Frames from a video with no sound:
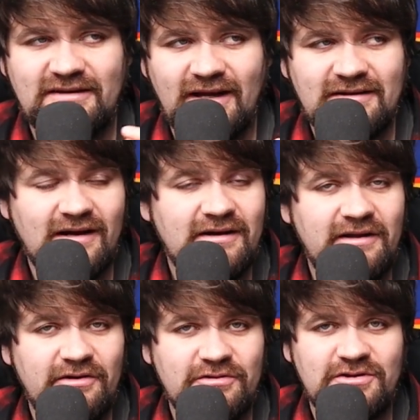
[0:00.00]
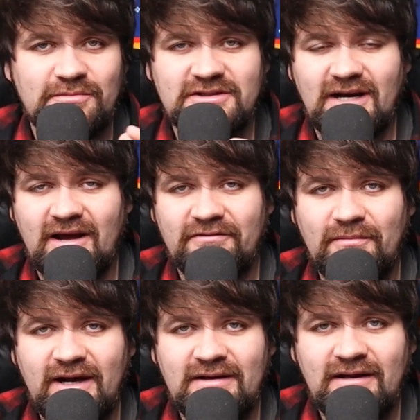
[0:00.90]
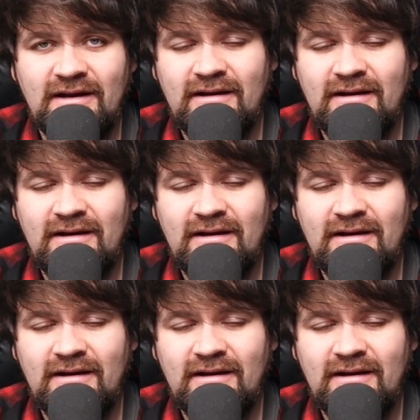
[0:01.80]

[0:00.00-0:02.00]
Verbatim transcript: that other YouTubers have made